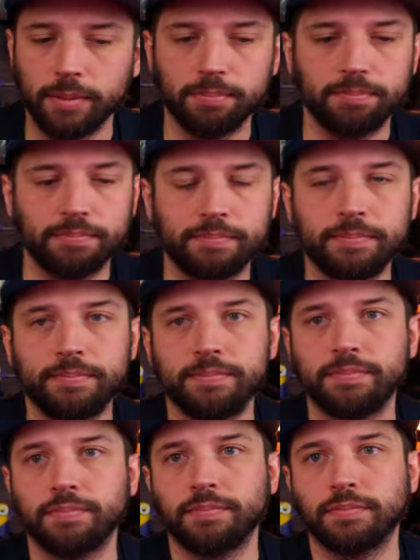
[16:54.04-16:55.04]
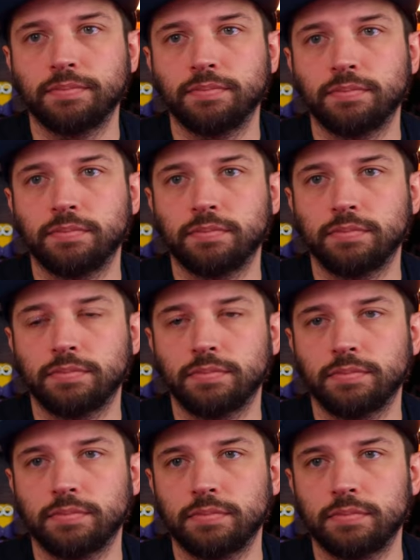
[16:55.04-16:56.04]

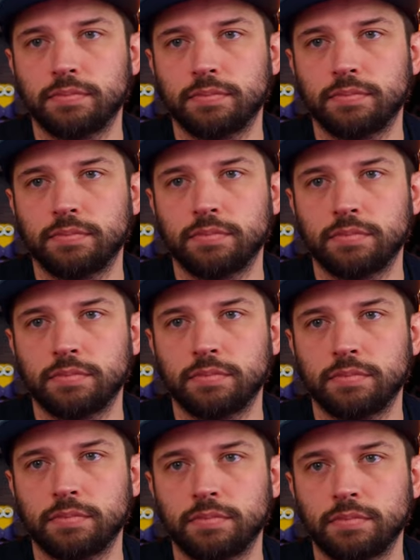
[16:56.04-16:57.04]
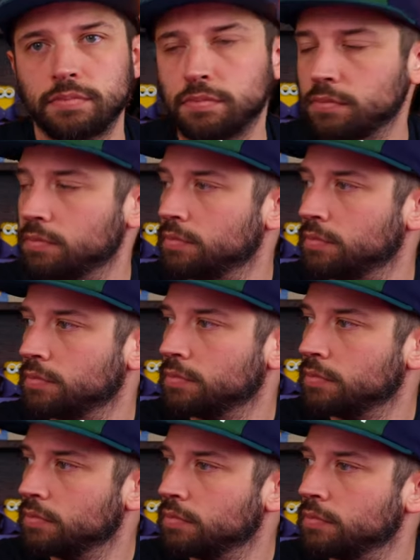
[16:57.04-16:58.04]

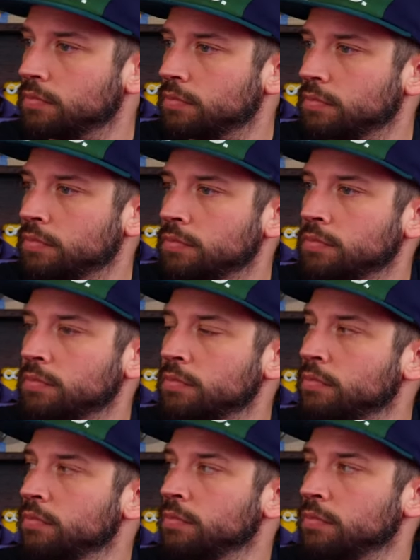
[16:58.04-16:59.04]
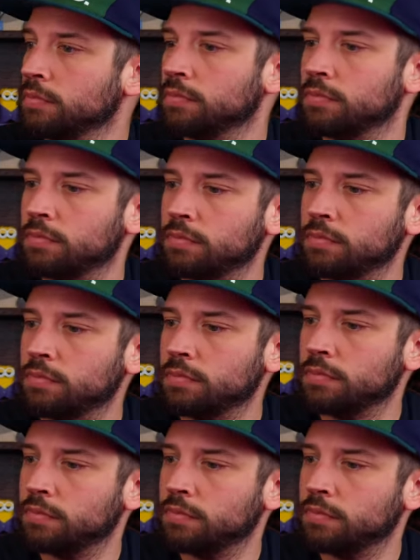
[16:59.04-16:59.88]
[no speech]